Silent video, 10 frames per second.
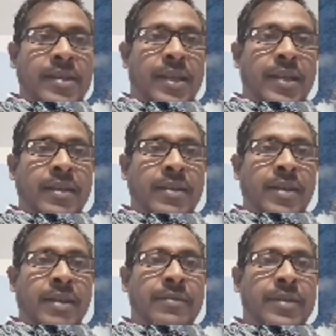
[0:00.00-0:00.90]
in
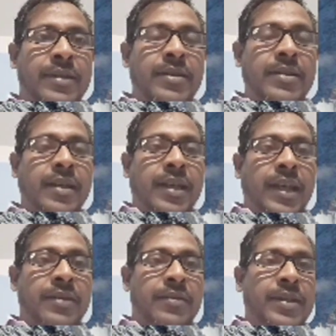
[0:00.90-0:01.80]
the world,
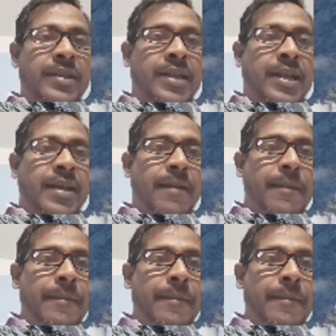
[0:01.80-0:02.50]
K2 is the